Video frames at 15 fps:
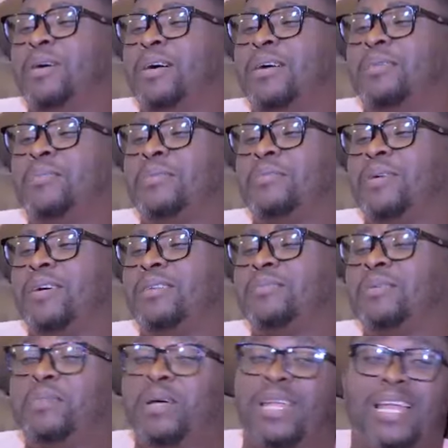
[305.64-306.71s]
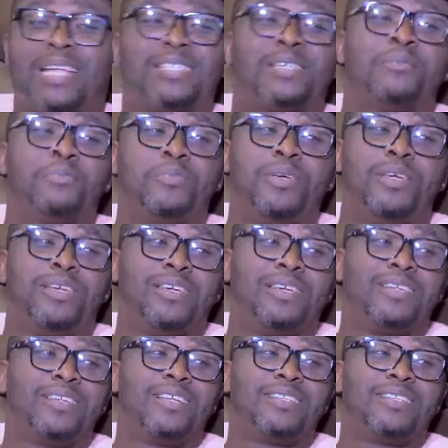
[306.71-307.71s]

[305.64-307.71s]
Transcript: Mama, let him be.